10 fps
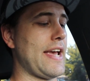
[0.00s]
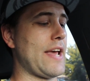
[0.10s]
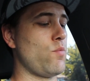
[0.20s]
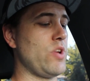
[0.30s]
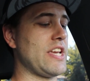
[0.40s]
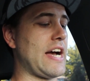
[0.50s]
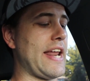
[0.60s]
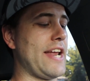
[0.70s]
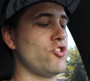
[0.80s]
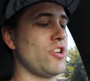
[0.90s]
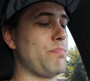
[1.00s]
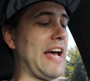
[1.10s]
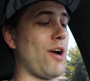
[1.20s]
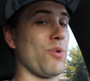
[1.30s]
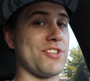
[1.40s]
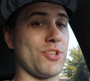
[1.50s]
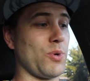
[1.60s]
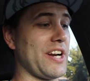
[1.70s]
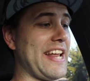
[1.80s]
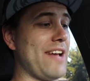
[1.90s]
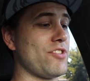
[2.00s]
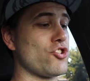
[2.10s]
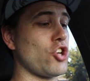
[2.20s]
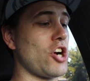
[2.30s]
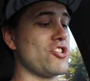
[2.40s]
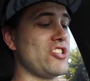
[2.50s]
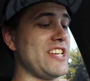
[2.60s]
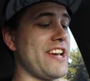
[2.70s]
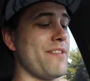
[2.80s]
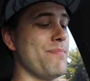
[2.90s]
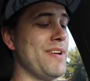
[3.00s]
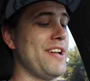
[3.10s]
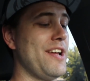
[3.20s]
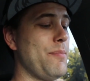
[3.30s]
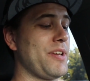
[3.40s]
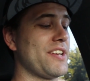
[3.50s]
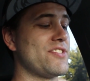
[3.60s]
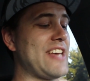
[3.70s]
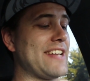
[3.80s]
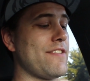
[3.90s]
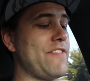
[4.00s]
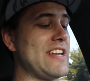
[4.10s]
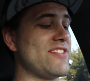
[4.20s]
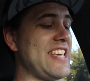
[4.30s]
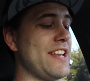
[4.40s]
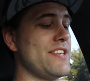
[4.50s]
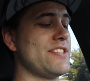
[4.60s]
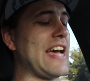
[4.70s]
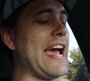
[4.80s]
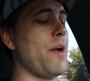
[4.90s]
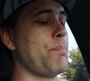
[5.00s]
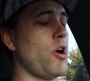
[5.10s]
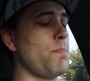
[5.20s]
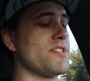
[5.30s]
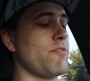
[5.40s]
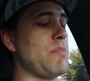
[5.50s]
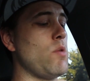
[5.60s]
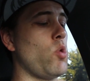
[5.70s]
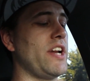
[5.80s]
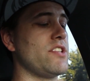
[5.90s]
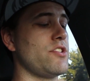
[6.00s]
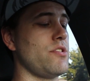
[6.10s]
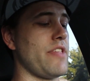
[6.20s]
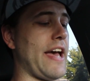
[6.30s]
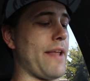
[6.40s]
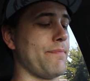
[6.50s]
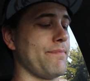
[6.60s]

And we got Ancient Power, so we're gonna have to charge TM because that defeats the entire purpose of me wanting to do that.